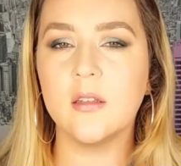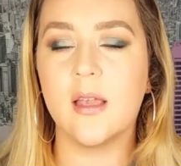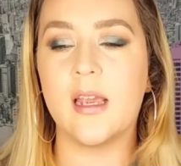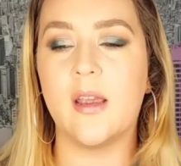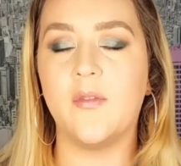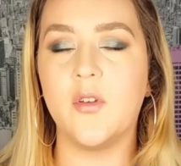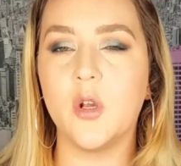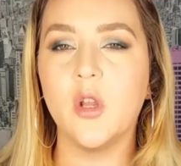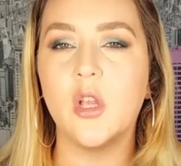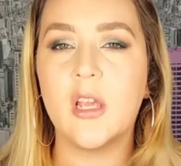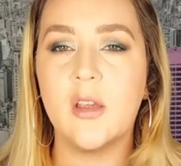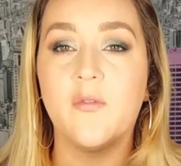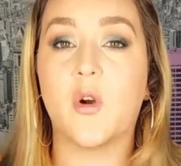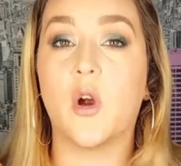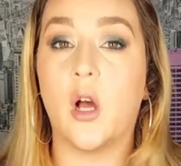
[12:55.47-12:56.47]
Like, if you're
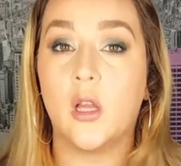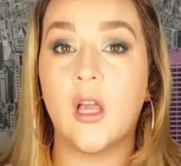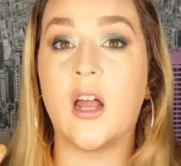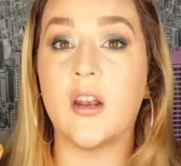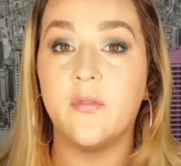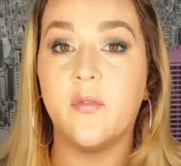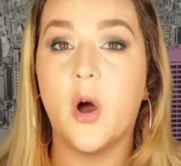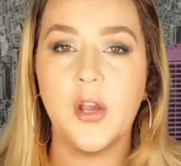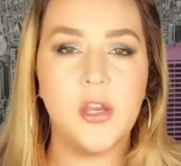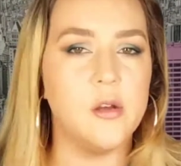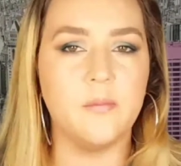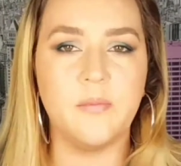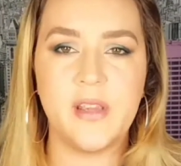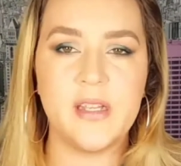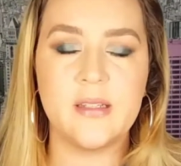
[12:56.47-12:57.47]
looking for a lot of
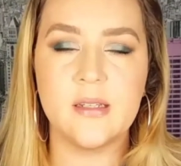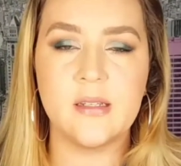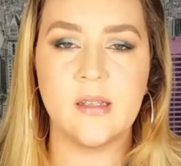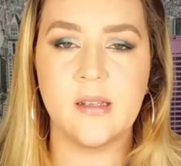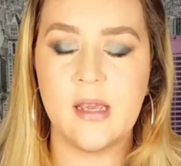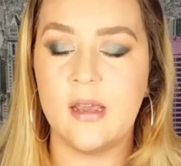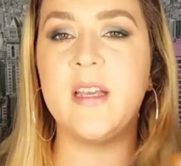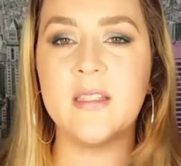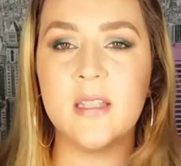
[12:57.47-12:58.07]
volume, this isn't it.